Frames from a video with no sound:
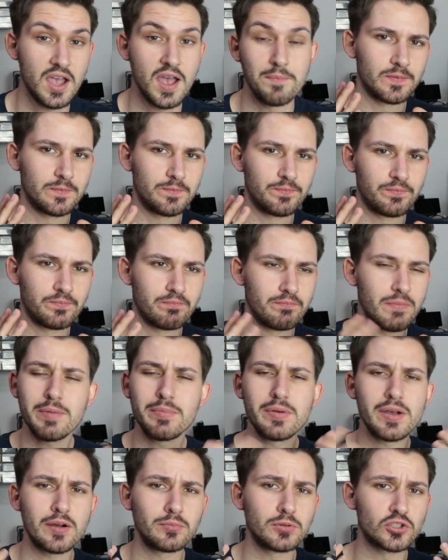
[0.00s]

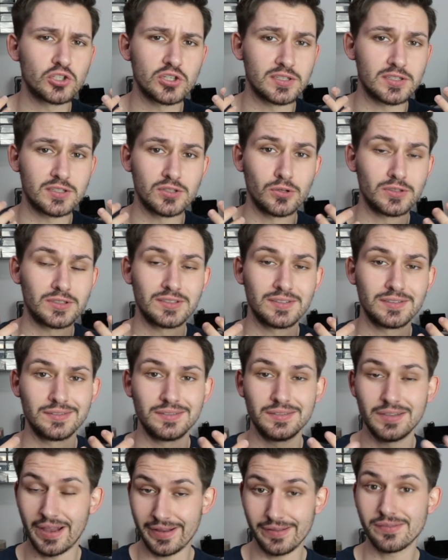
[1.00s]
Maybe I will just not
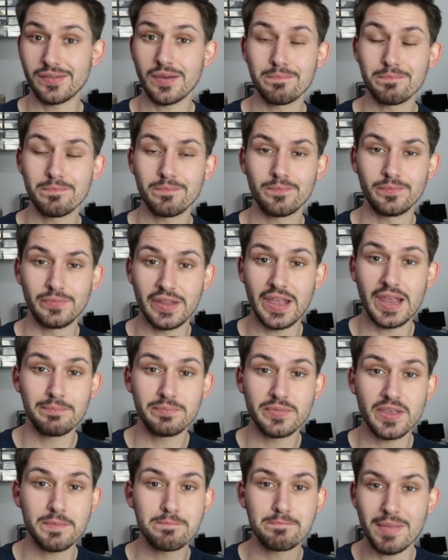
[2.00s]
name
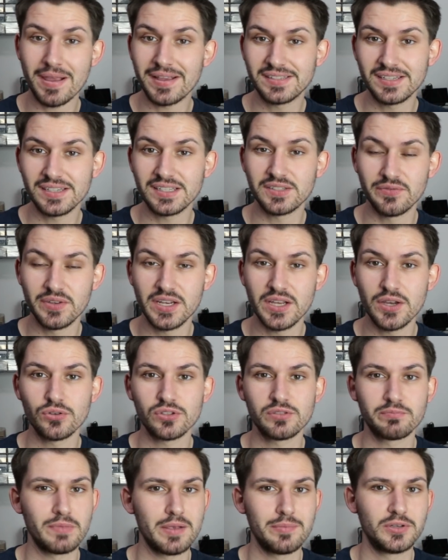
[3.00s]
them basics
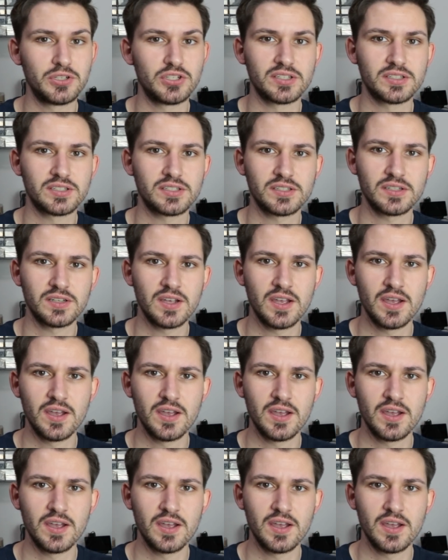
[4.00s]
videos, maybe just